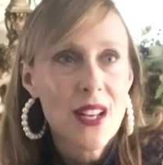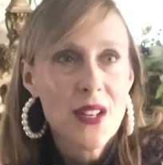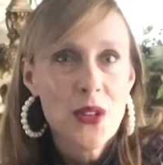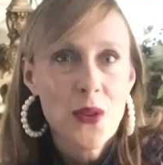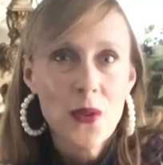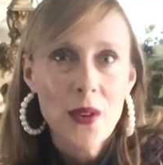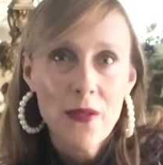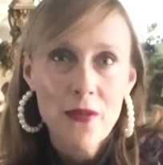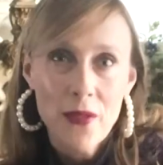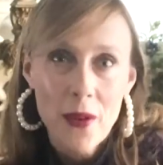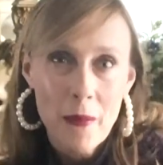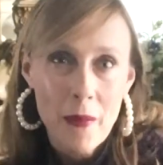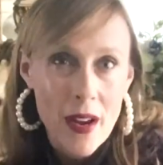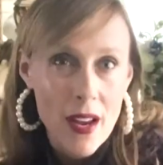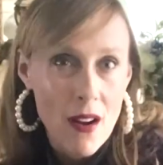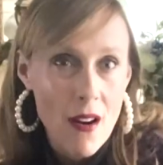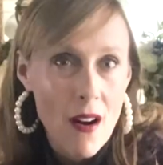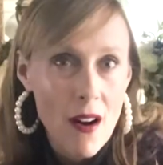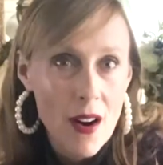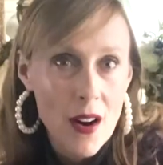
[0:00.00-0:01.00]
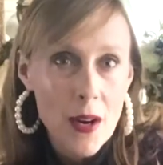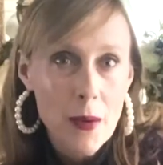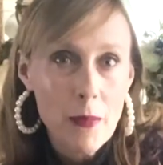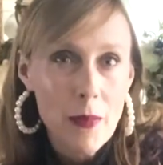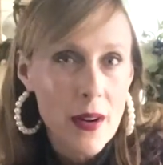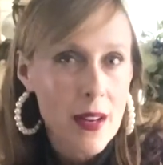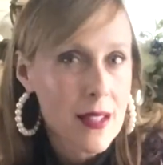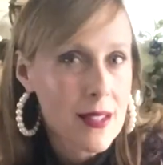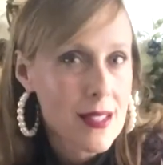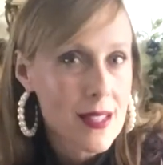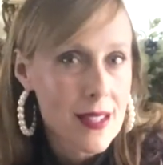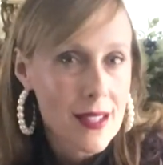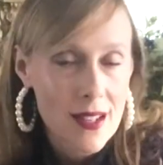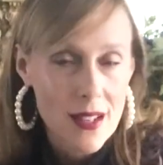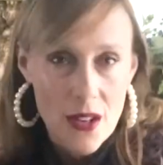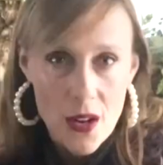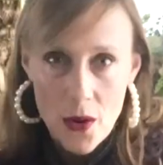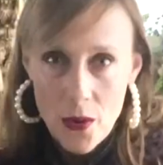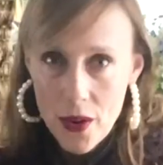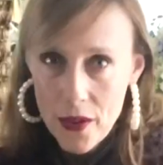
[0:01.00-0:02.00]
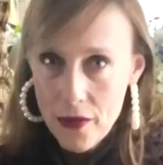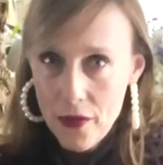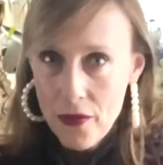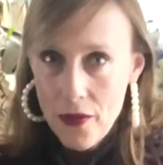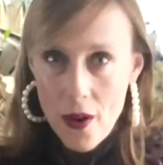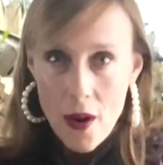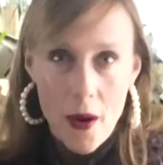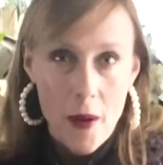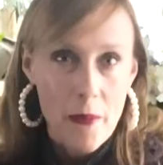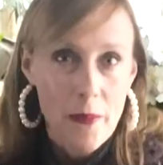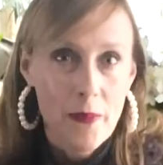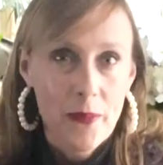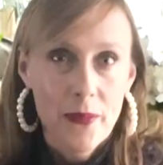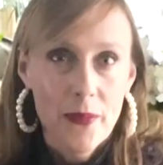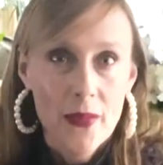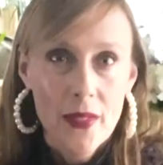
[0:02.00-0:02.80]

knew it from my heart, but I didn't know it from